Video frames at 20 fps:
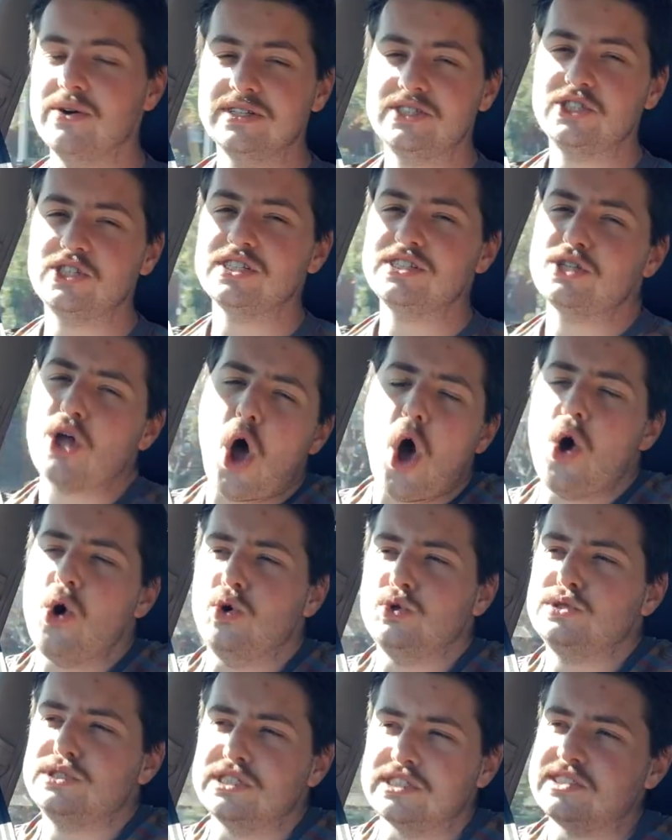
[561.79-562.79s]
it's just
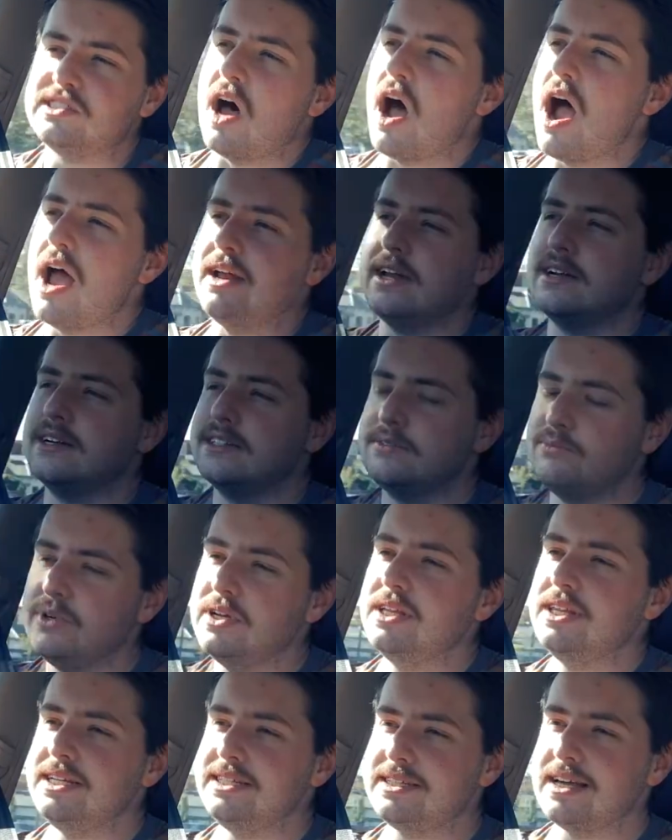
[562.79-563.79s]
old design, and it
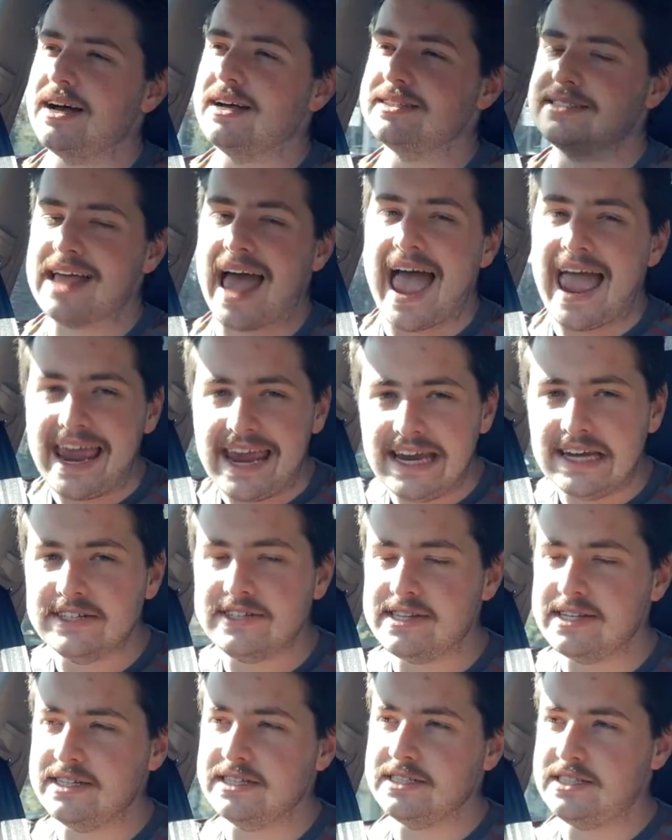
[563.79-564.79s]
really does
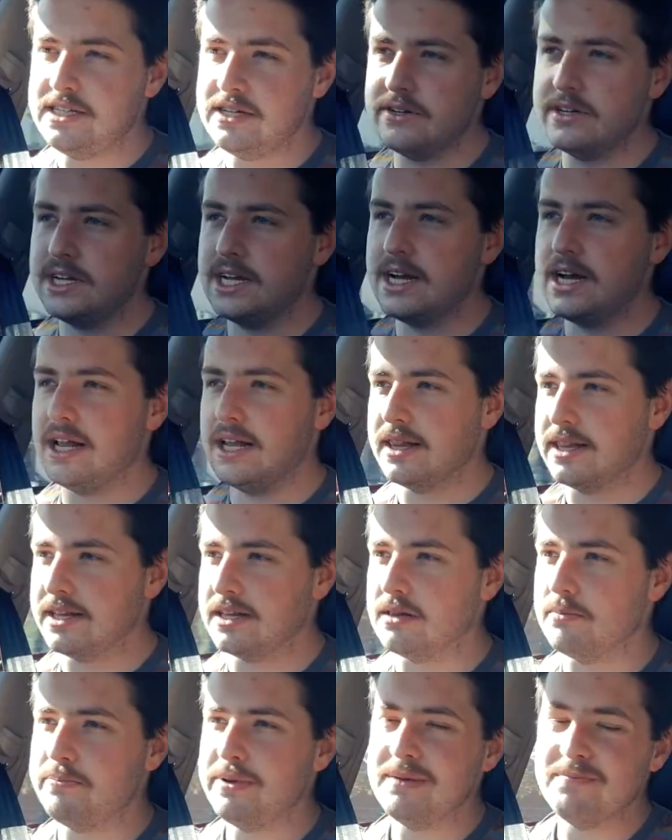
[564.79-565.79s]
age the interior a
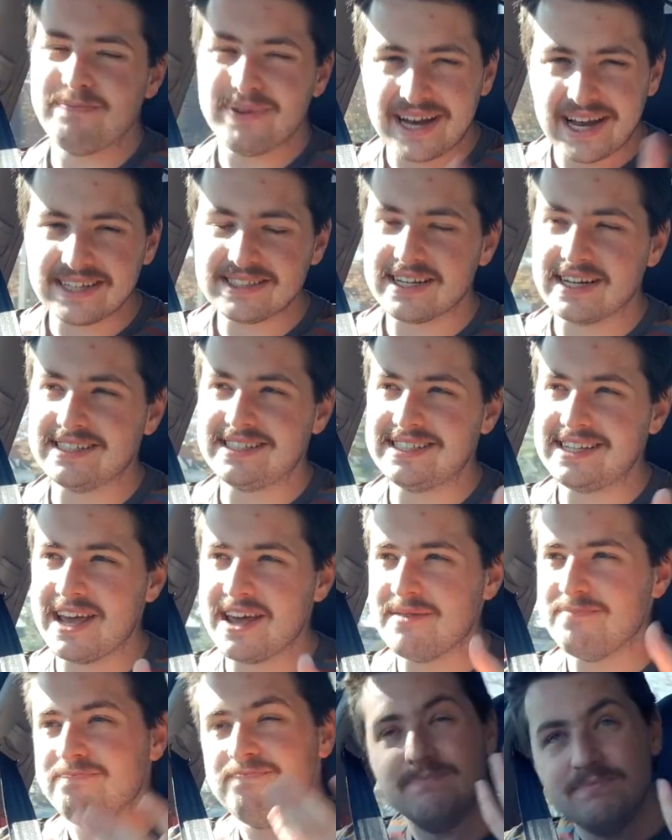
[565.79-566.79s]
little bit, but as I
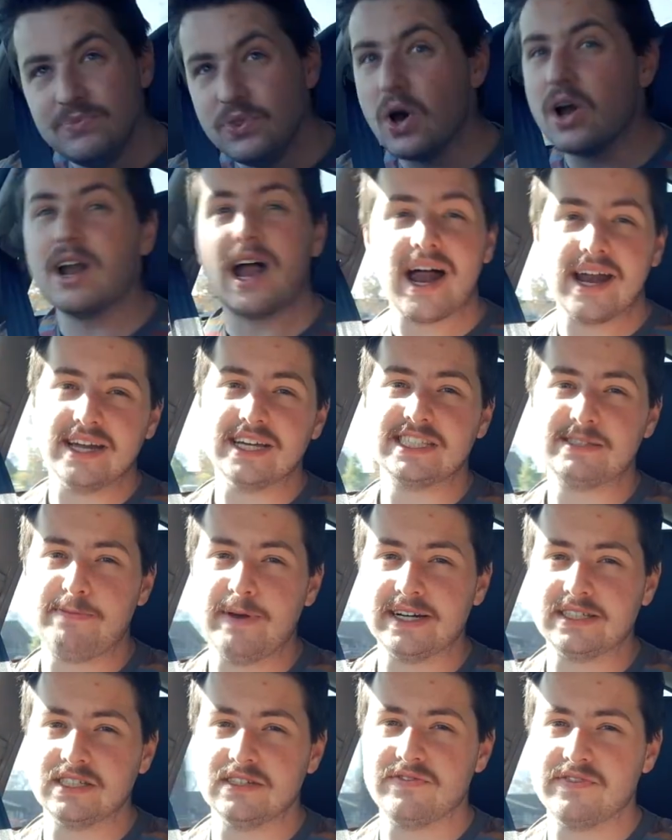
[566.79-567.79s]
said, not
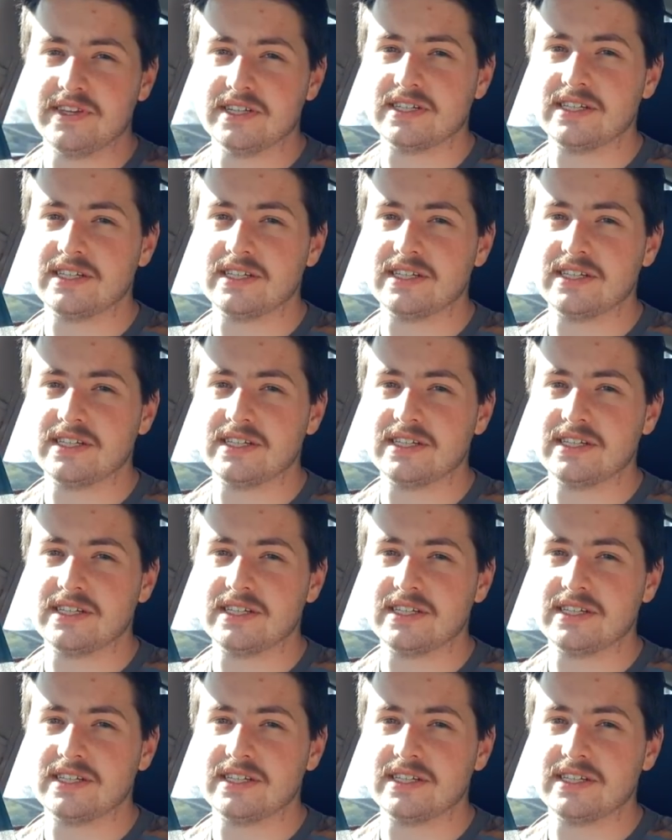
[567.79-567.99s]
unexpected for the